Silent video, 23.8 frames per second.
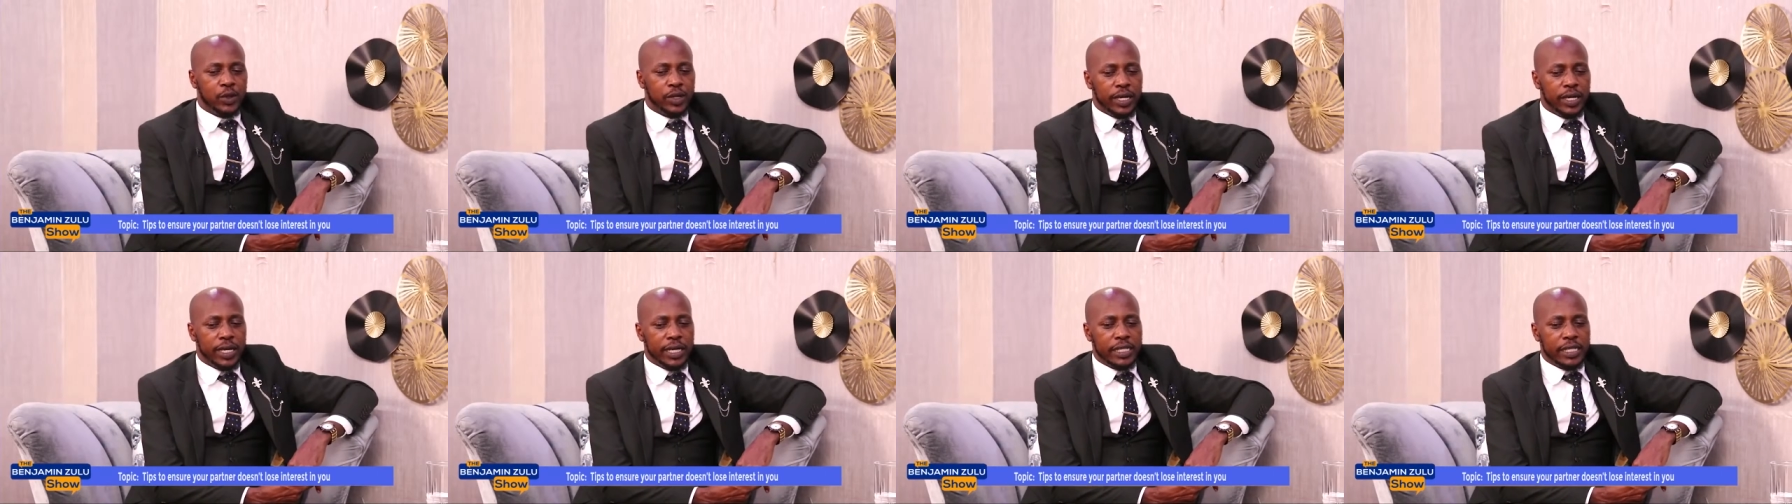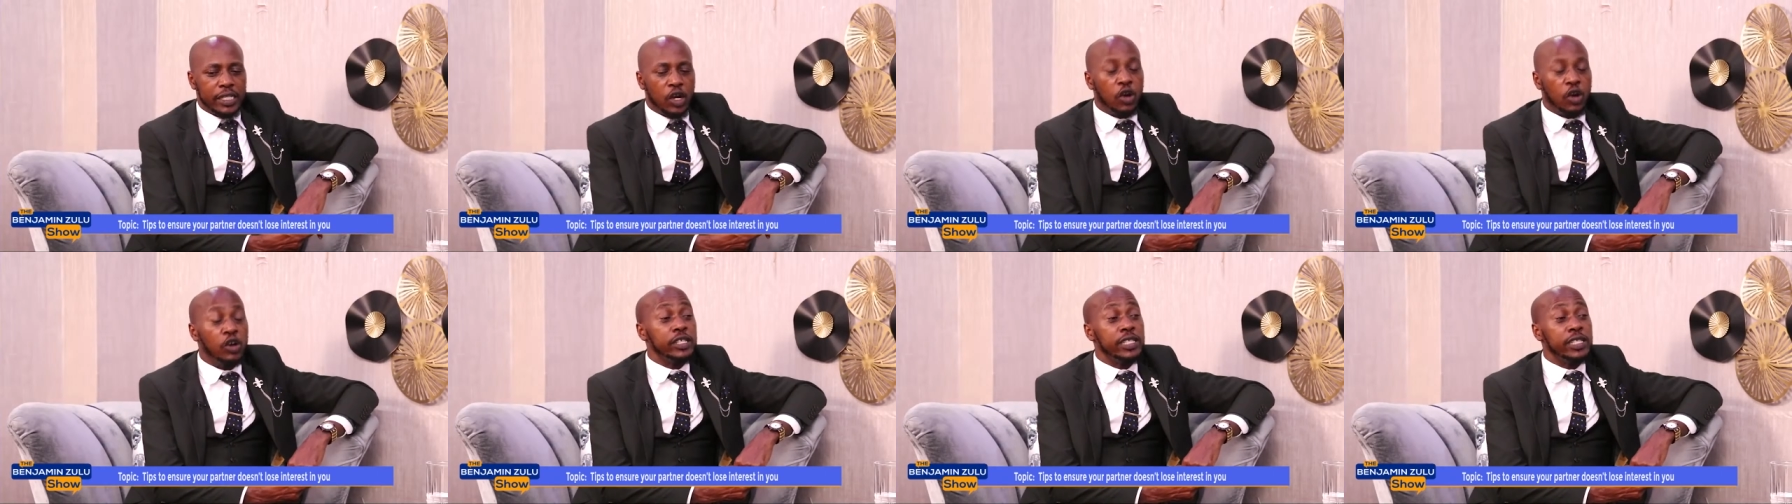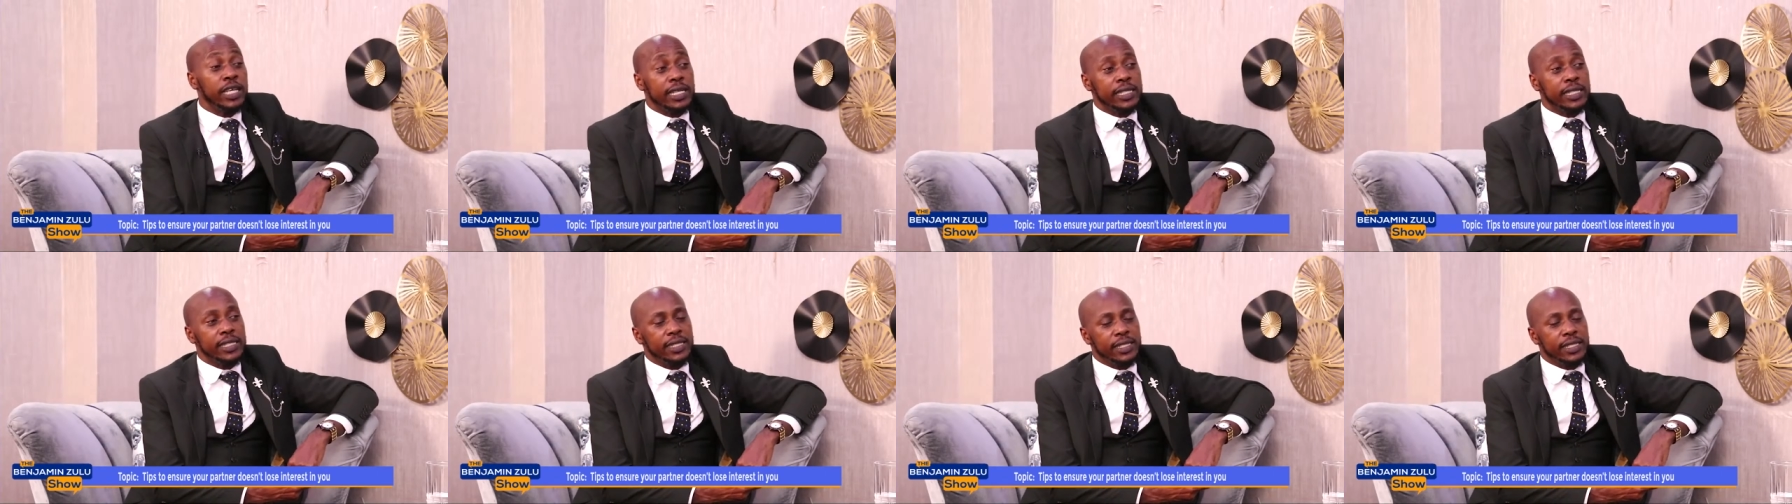only in
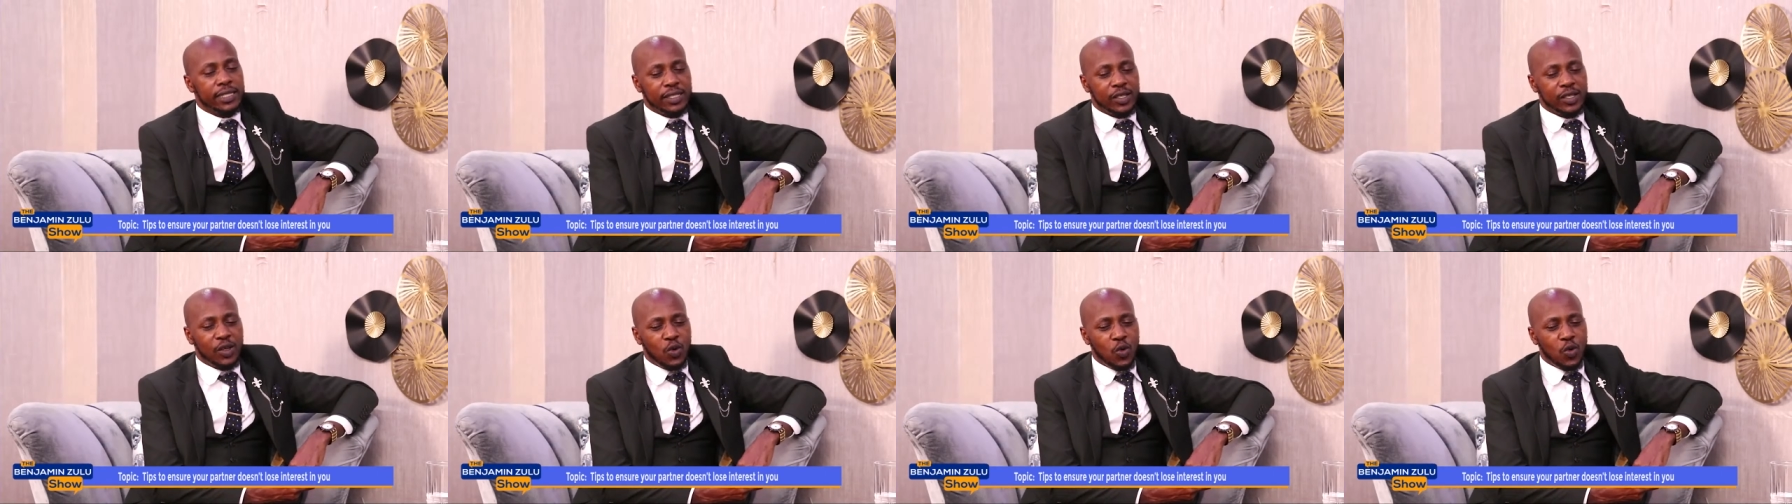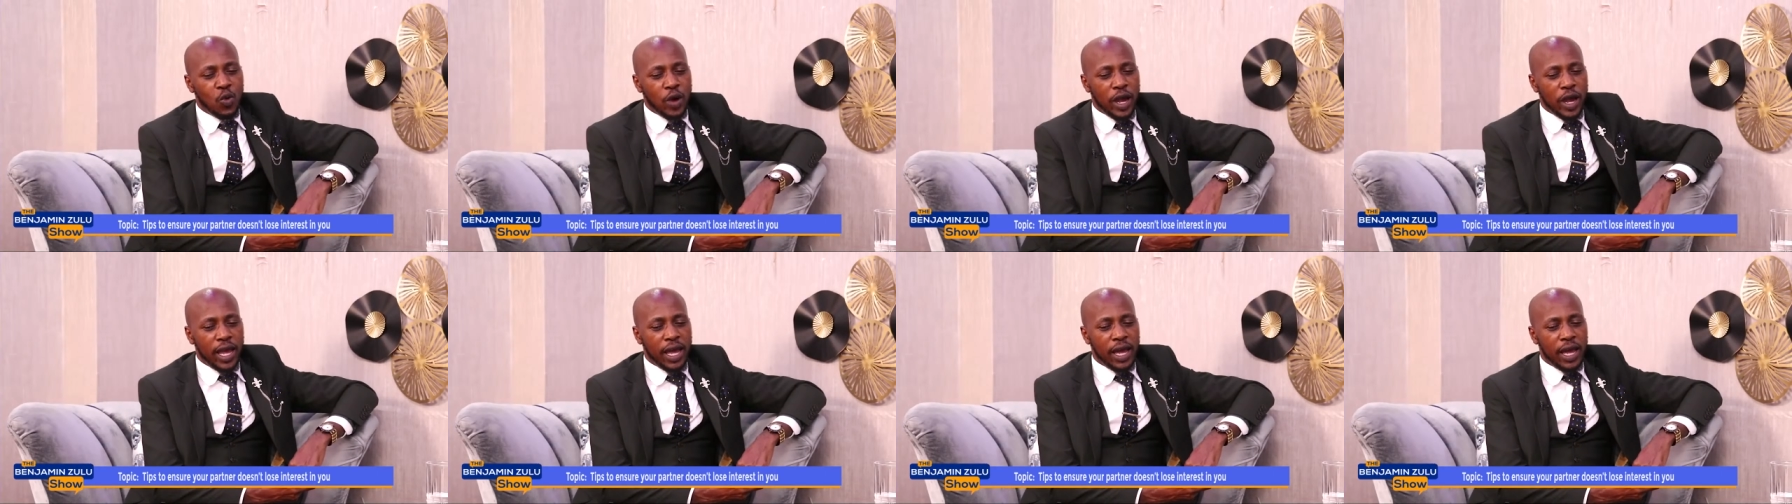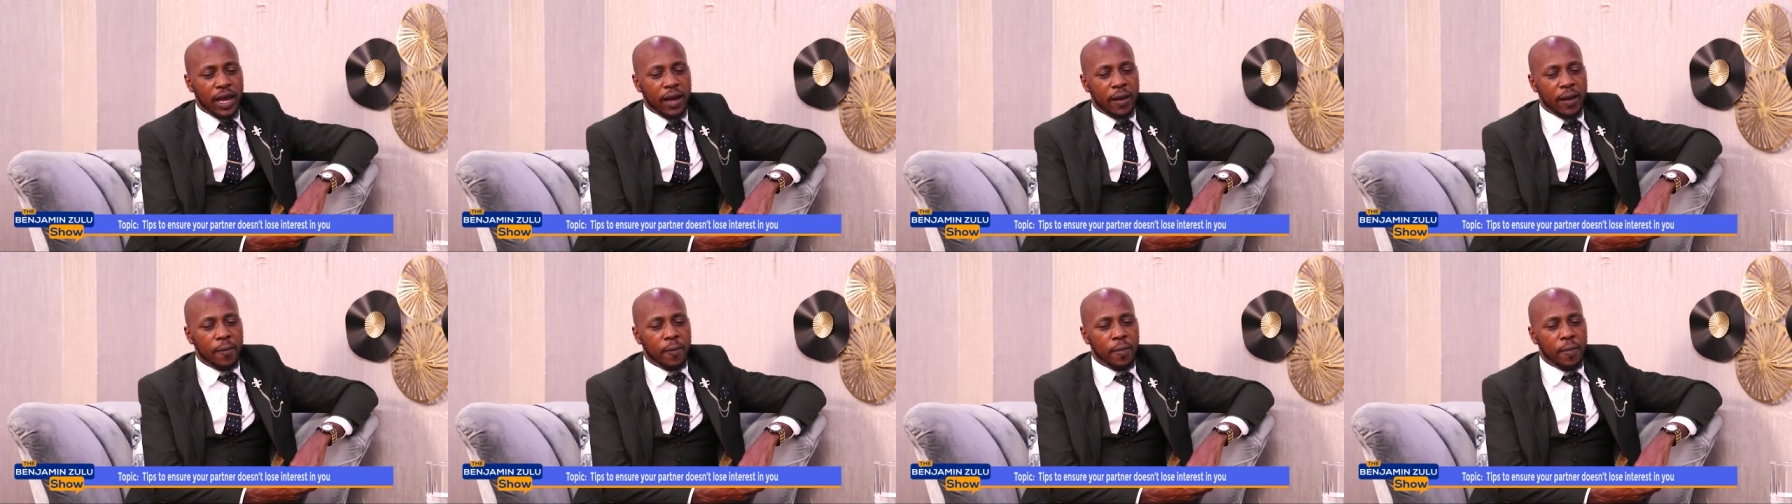contexts
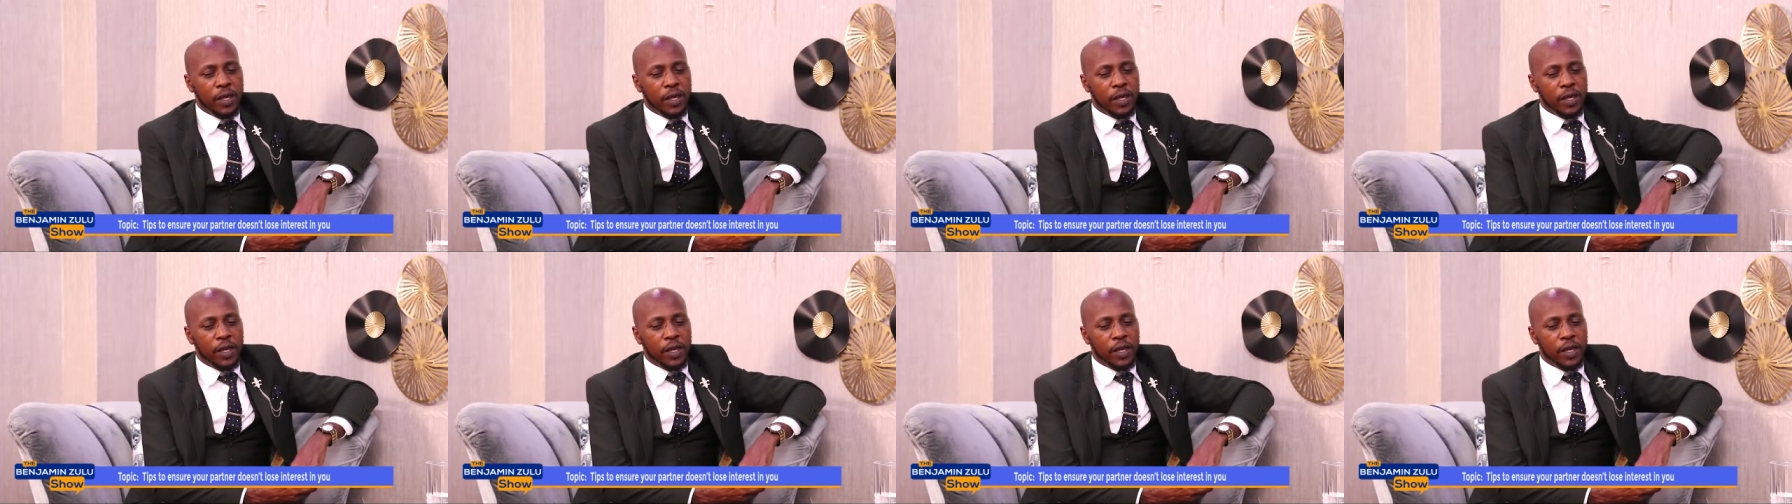where